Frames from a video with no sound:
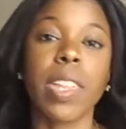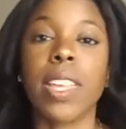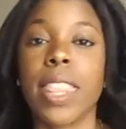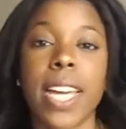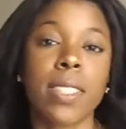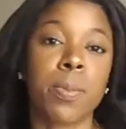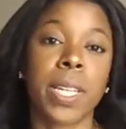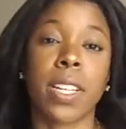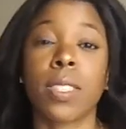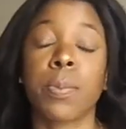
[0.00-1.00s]
That is
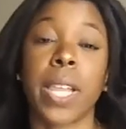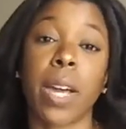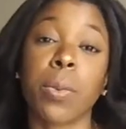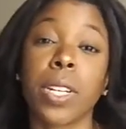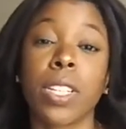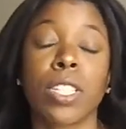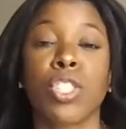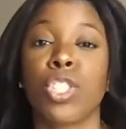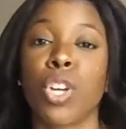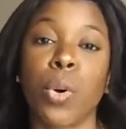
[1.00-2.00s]
because Plaquenil is
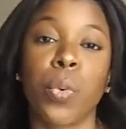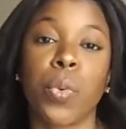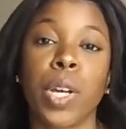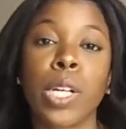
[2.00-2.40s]
known